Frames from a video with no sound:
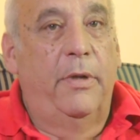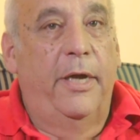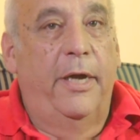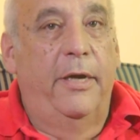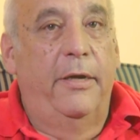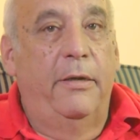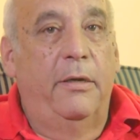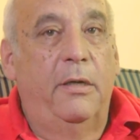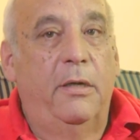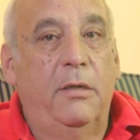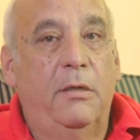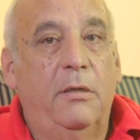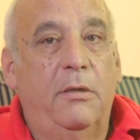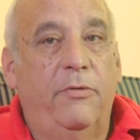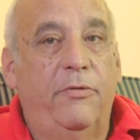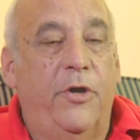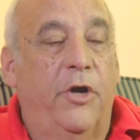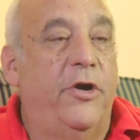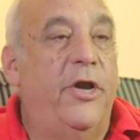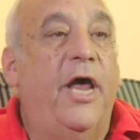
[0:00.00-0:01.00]
And
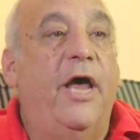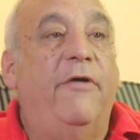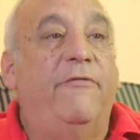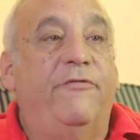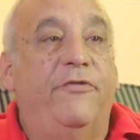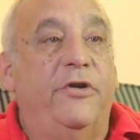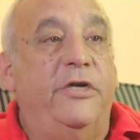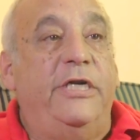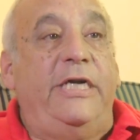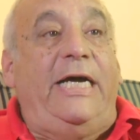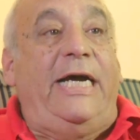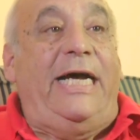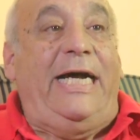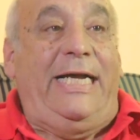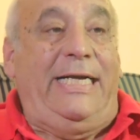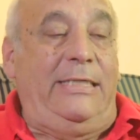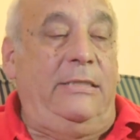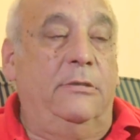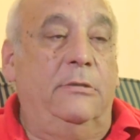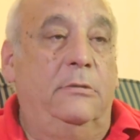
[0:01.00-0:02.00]
they're not
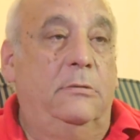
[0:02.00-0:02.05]
forgotten.